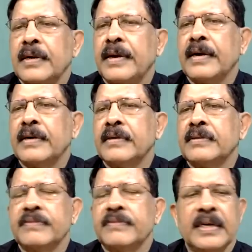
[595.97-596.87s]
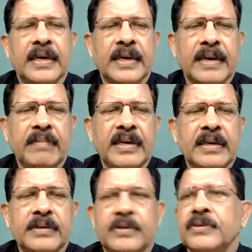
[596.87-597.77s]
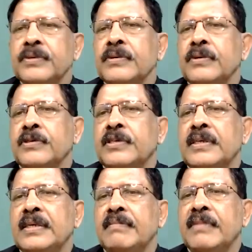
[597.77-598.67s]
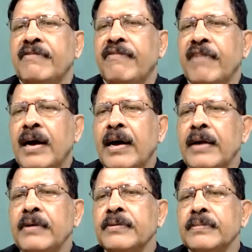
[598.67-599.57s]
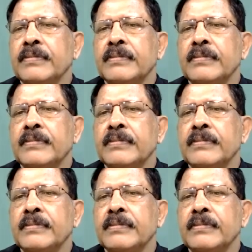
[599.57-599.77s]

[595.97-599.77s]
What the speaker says: Now we are coming to question number 5.